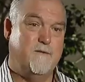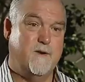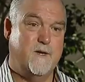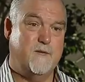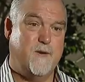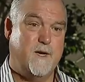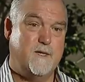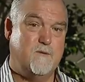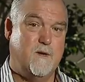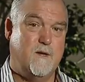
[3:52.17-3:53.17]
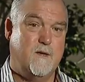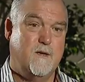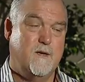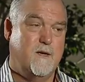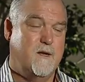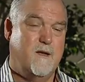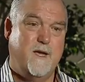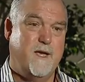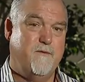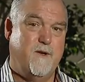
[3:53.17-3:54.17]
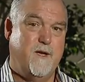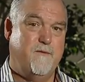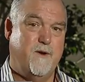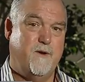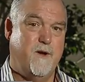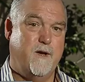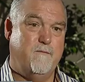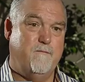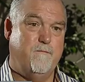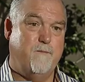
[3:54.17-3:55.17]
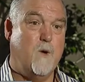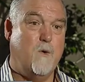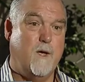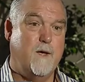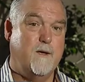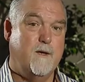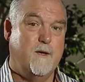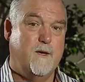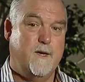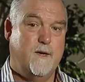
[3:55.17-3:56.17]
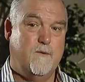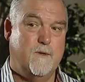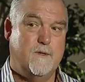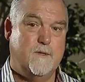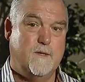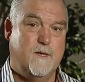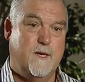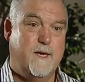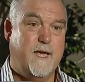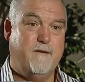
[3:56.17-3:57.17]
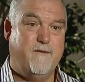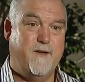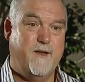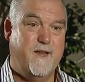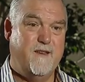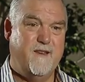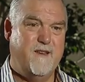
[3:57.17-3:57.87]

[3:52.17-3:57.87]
varied his pace well. Like every, every great bowler. He was he kept fit. He, he,